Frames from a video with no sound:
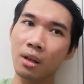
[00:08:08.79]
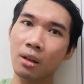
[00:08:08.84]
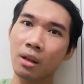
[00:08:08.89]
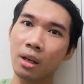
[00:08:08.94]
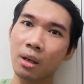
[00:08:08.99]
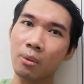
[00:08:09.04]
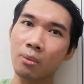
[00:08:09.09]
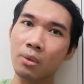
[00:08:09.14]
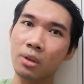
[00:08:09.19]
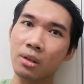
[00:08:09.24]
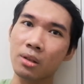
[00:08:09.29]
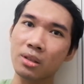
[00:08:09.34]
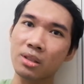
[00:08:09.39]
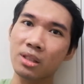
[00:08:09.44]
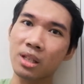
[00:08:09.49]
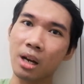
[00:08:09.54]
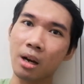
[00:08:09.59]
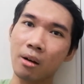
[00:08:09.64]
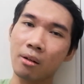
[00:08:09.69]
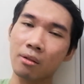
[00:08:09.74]
like what
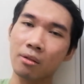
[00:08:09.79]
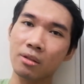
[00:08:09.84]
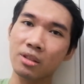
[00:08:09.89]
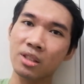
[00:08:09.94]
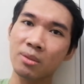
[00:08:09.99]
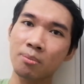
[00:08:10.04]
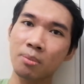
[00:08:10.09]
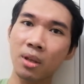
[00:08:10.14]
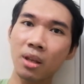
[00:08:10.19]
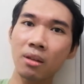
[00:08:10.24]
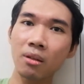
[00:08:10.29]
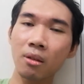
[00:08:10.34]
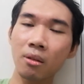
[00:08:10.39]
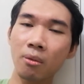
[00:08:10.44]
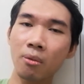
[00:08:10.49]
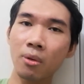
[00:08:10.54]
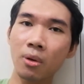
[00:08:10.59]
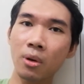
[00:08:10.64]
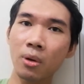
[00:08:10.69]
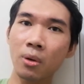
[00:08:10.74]
this character has been
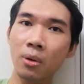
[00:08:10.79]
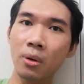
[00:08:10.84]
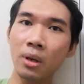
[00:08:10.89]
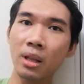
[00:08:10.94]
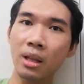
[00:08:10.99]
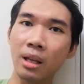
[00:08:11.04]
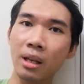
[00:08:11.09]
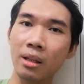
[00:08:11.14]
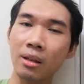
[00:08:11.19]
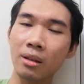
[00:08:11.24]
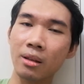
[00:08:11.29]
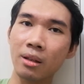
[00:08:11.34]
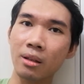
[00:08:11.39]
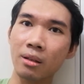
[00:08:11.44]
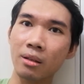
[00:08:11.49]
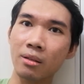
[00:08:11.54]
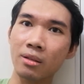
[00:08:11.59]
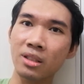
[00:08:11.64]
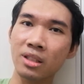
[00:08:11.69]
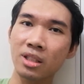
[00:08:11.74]
through and like
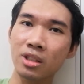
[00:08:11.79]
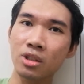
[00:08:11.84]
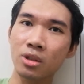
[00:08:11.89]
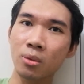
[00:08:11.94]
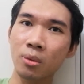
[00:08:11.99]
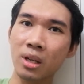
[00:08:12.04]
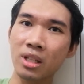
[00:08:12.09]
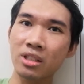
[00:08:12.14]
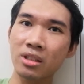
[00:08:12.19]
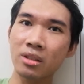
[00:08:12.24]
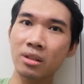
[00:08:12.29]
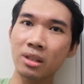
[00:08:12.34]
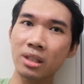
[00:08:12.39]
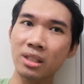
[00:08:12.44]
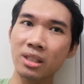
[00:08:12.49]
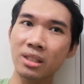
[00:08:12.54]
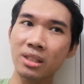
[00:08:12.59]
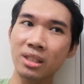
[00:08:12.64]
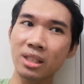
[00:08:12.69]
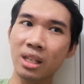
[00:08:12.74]
the situation
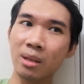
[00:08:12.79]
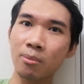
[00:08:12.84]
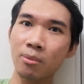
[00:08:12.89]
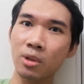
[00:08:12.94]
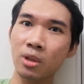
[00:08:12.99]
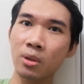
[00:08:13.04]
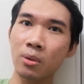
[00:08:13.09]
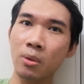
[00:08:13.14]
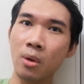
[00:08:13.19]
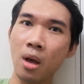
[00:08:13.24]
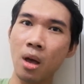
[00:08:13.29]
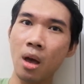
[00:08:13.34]
doesn't seem to,